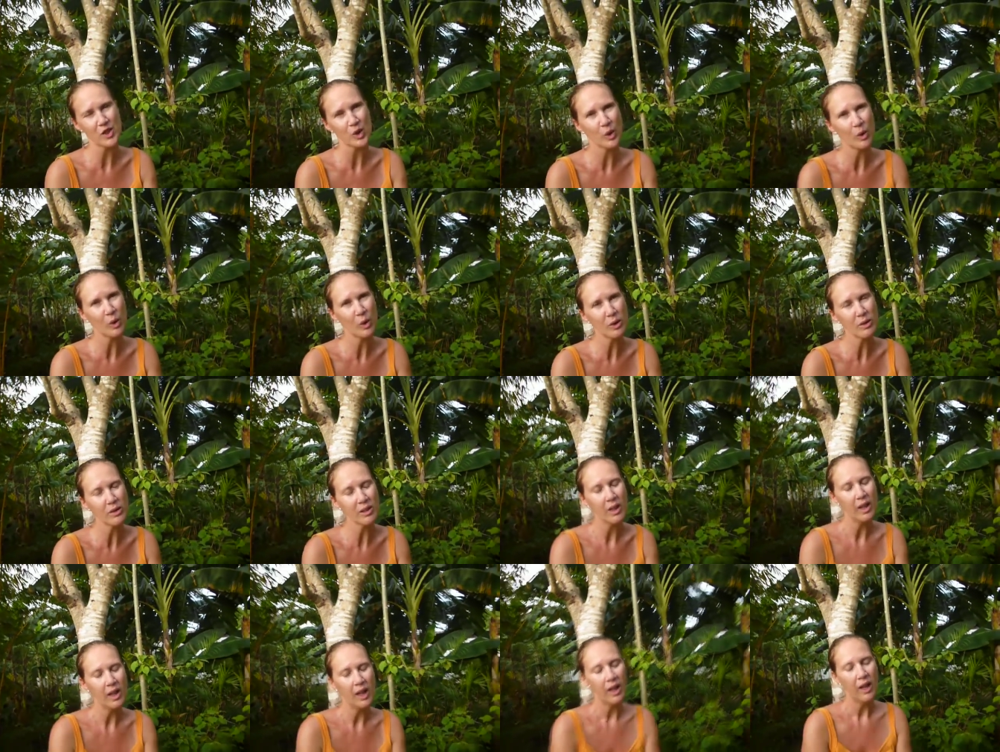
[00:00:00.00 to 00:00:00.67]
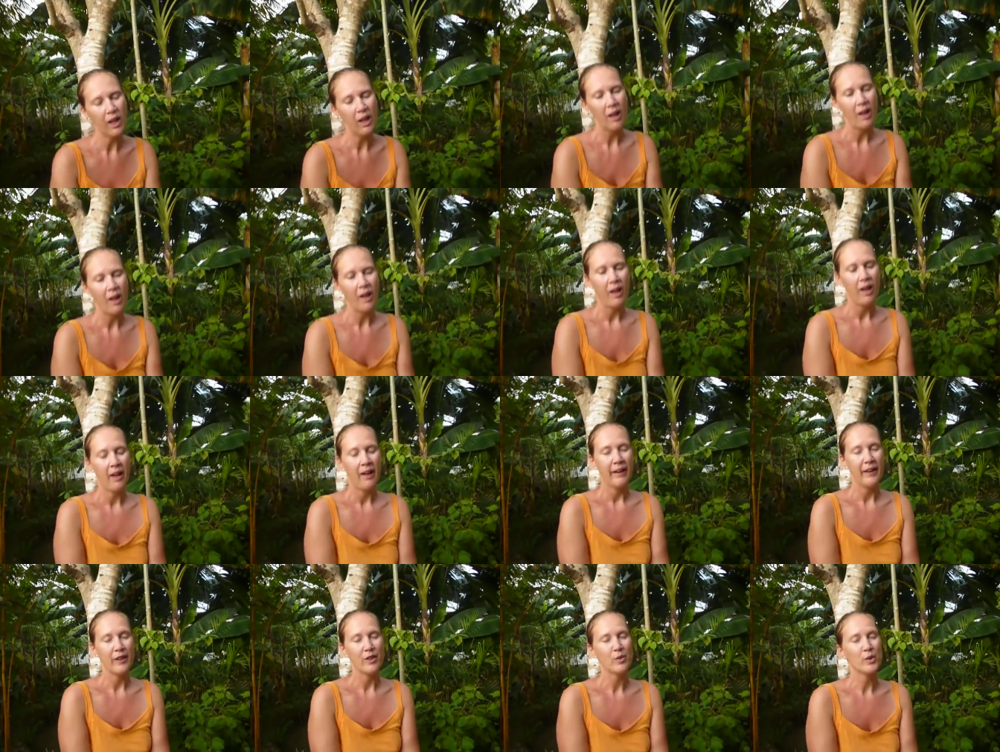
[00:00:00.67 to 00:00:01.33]
old.
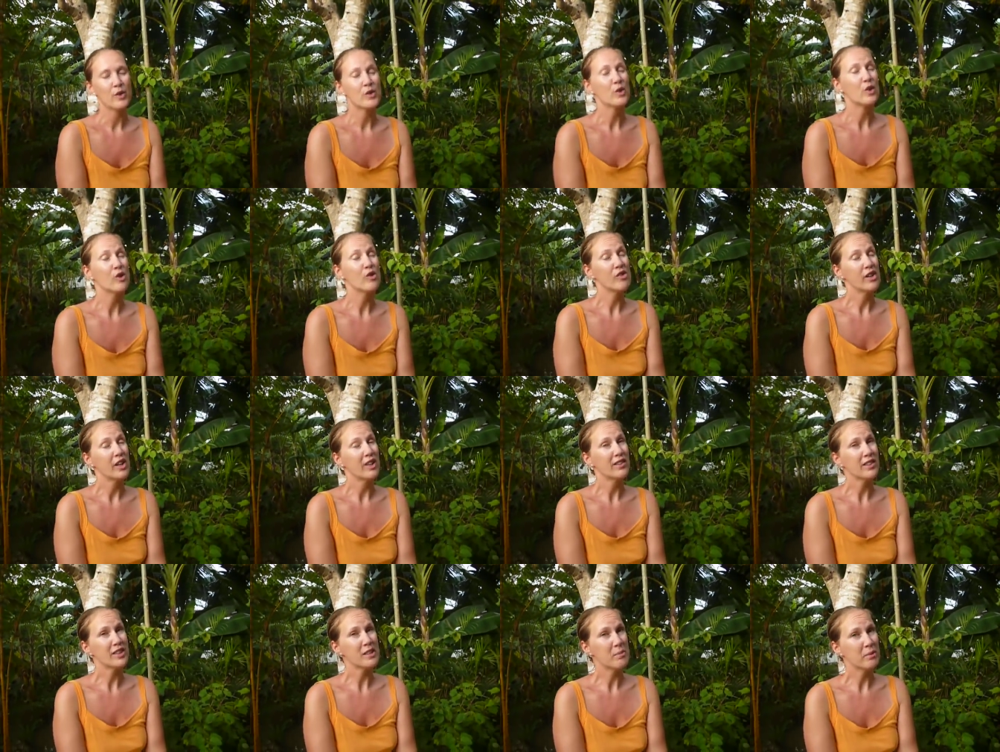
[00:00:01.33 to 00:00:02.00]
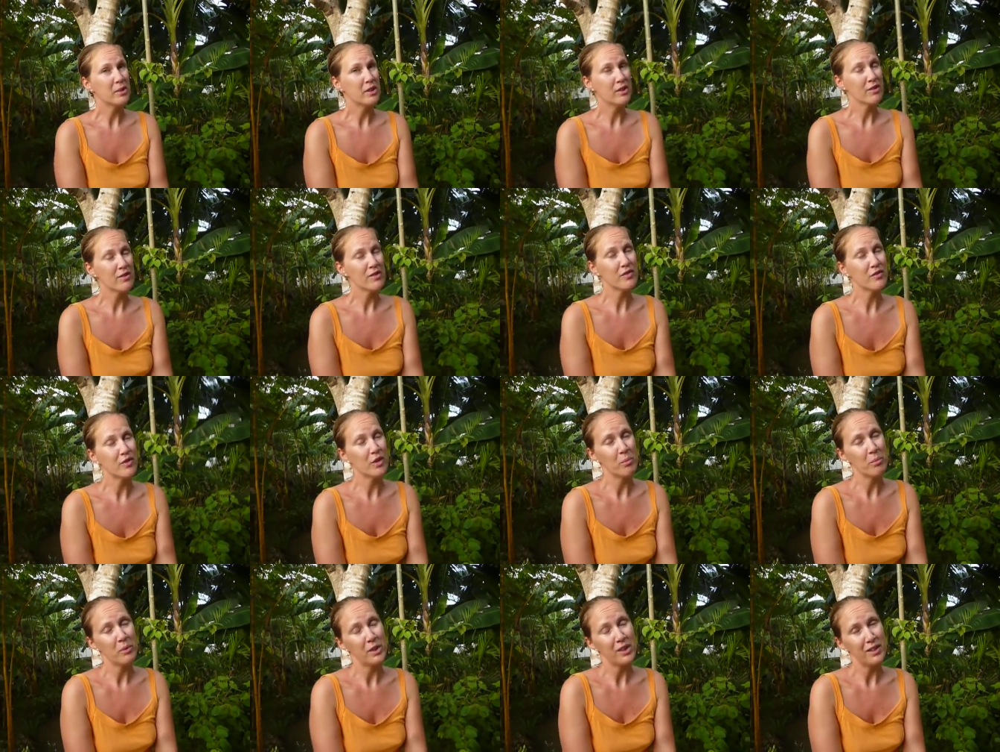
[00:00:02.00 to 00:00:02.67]
It was a great experience
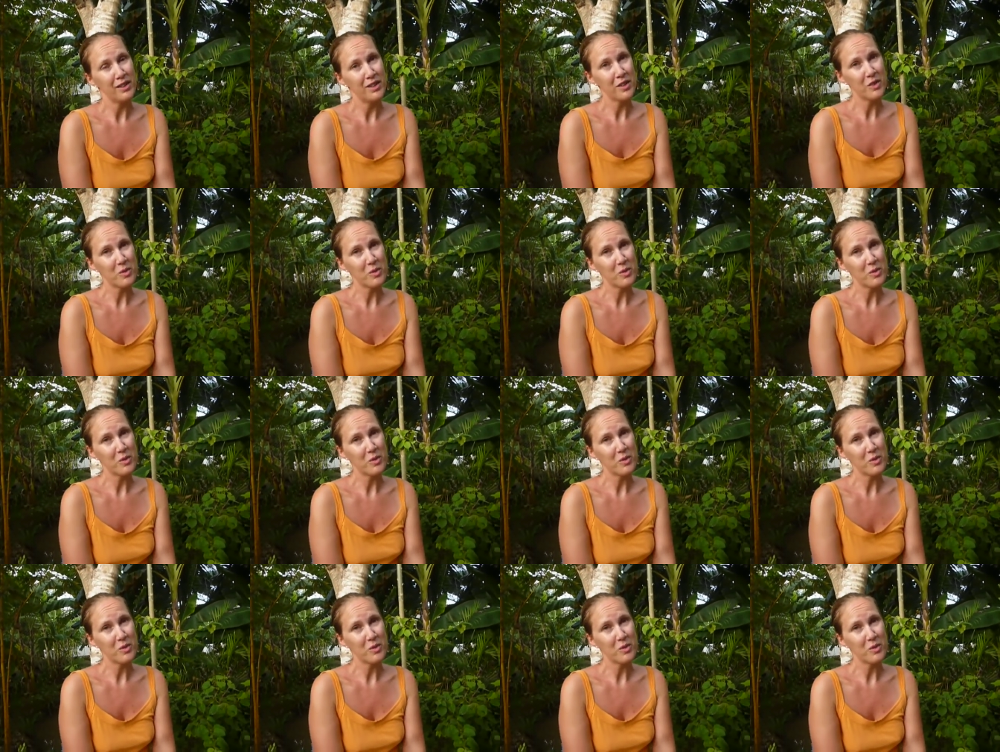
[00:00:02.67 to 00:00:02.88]
for me.